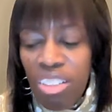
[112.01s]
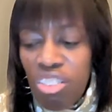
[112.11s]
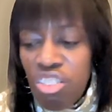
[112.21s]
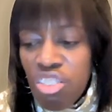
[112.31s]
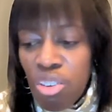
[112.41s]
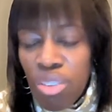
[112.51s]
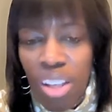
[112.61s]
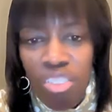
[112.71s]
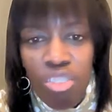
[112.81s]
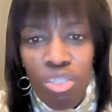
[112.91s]
And
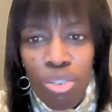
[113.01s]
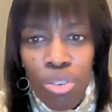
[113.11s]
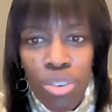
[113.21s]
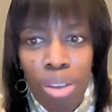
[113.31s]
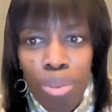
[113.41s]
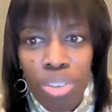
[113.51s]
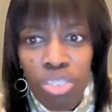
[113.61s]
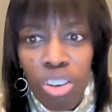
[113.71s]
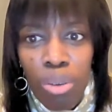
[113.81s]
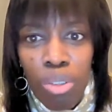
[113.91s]
so that's the story I'm
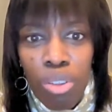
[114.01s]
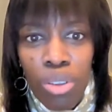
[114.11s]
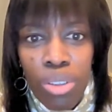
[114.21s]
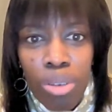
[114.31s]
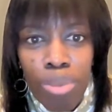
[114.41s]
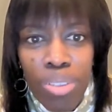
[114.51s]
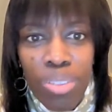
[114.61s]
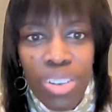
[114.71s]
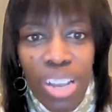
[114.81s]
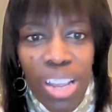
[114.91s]
going to share with you a little
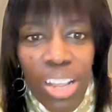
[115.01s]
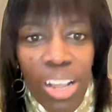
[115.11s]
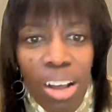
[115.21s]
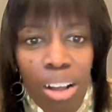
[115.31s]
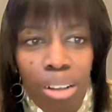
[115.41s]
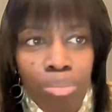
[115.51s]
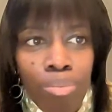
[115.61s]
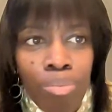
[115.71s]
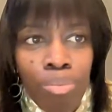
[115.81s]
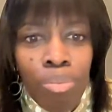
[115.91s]
bit today.
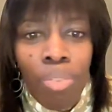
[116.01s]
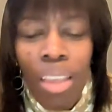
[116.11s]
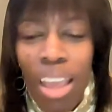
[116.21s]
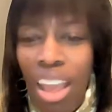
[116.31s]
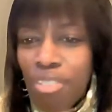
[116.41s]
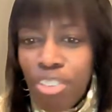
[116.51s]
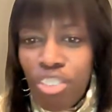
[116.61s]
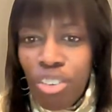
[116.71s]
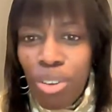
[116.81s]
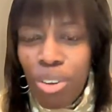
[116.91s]
I
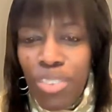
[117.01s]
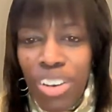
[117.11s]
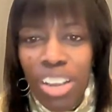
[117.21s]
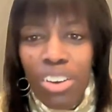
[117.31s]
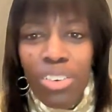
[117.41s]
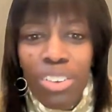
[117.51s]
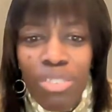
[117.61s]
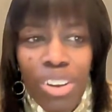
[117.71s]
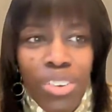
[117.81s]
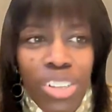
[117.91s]
have to show you a
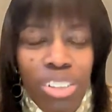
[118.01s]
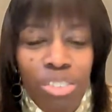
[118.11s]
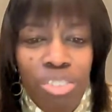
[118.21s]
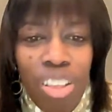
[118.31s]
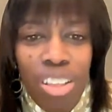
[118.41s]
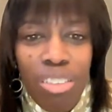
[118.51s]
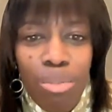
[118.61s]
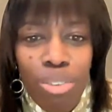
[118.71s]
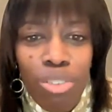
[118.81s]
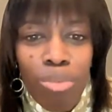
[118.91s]
video of our killer
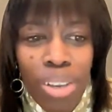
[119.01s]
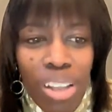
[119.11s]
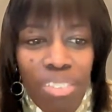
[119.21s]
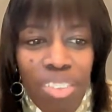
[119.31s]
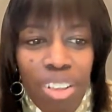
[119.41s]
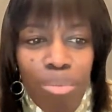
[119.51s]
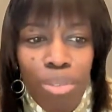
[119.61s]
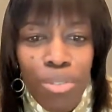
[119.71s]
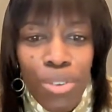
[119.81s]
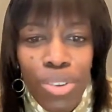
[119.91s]
snails, which you might have
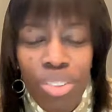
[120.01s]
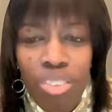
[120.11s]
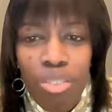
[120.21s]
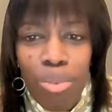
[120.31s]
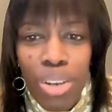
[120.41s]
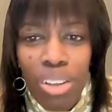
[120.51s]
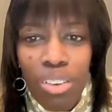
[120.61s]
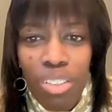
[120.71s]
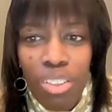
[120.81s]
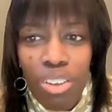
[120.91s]
seen before. This is what
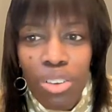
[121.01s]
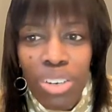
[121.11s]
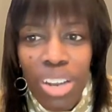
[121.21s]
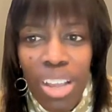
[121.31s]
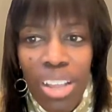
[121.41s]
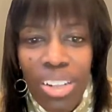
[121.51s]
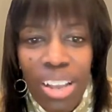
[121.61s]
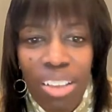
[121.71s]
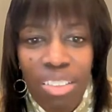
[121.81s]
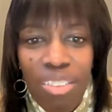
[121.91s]
I call the
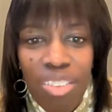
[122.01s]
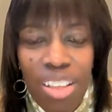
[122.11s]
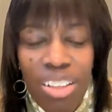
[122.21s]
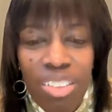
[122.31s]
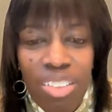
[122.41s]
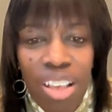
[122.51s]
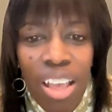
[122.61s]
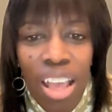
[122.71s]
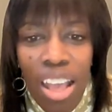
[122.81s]
conidaean class of snails.